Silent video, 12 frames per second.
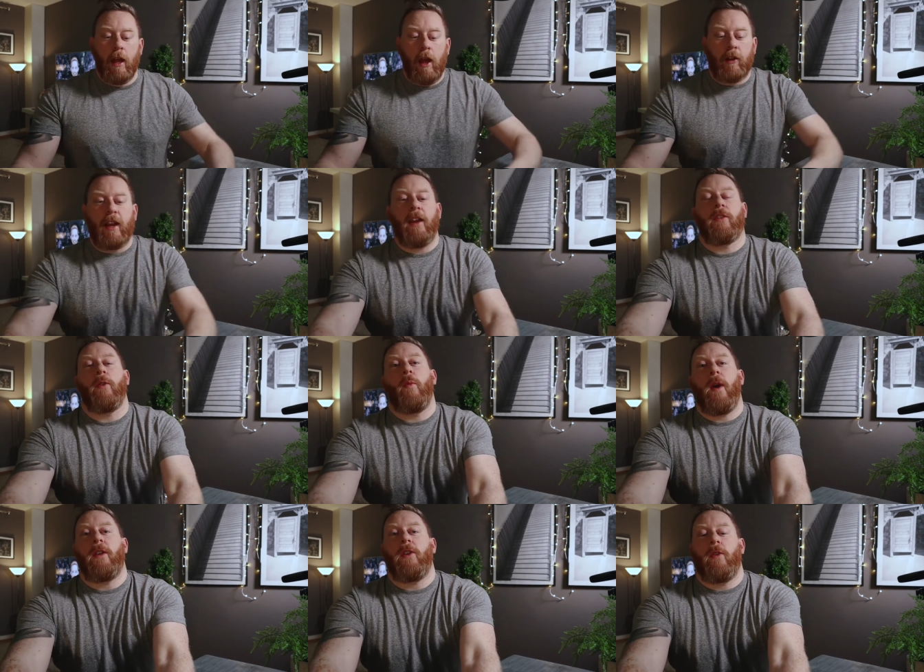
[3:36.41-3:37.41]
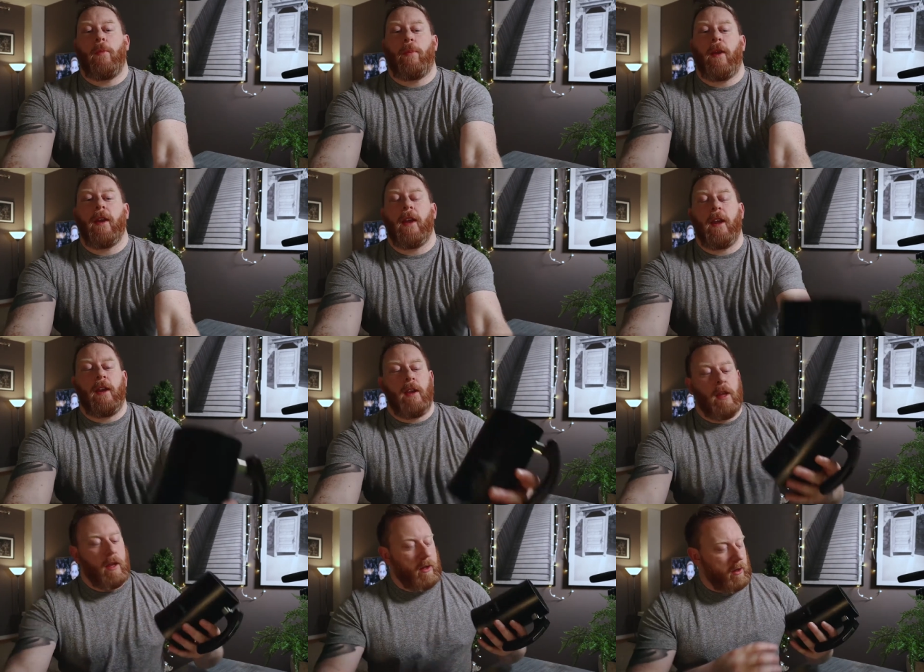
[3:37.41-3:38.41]
Okay, so when you plug it in,
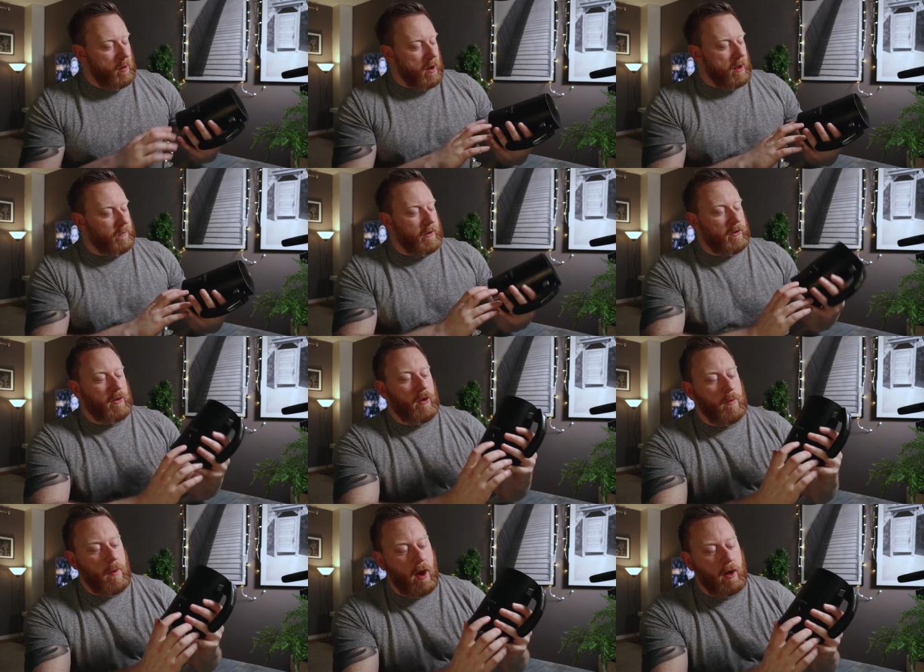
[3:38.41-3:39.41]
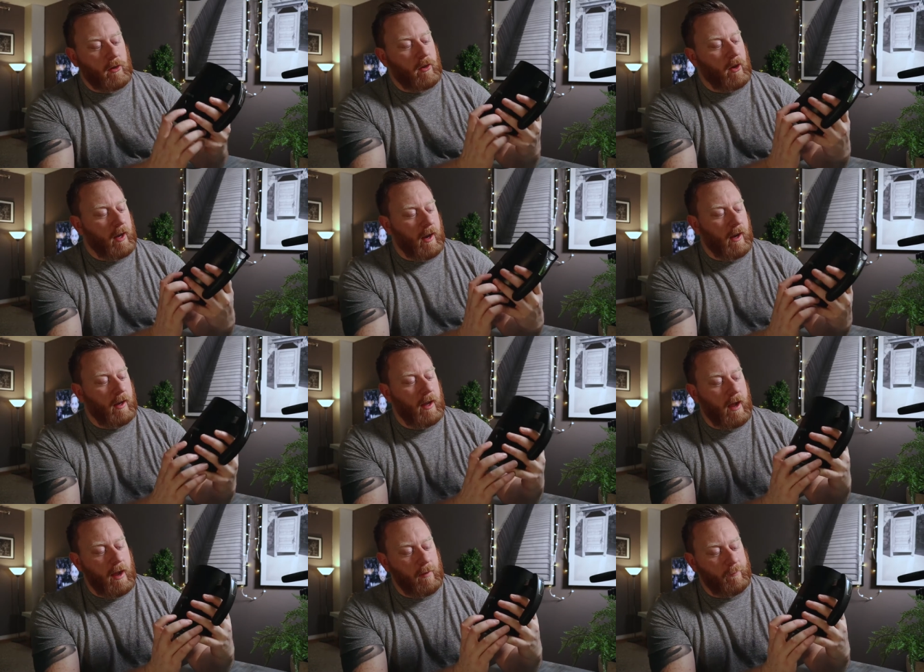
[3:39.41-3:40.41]
you have these two marks on here,
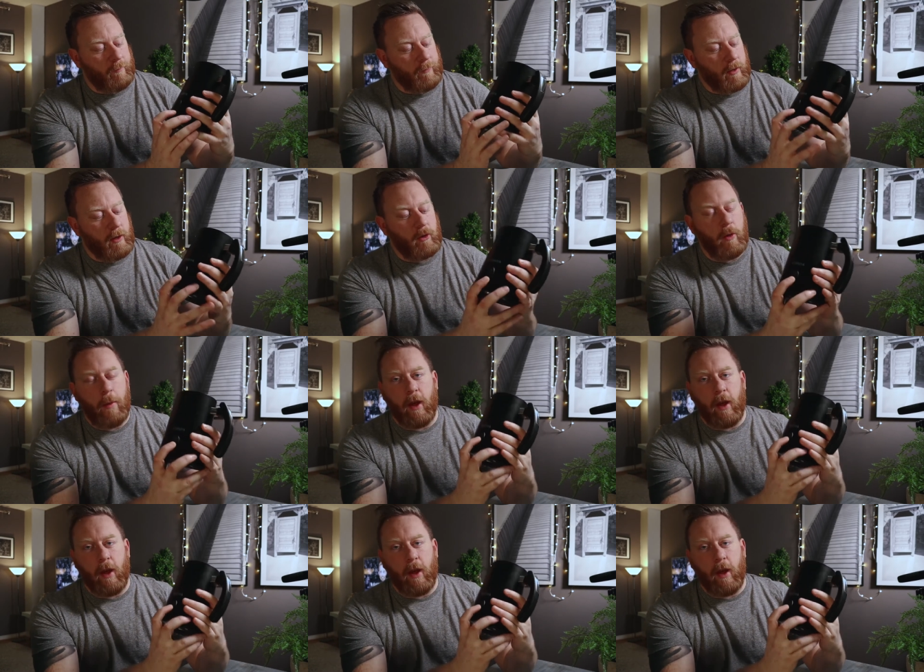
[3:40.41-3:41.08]
um, two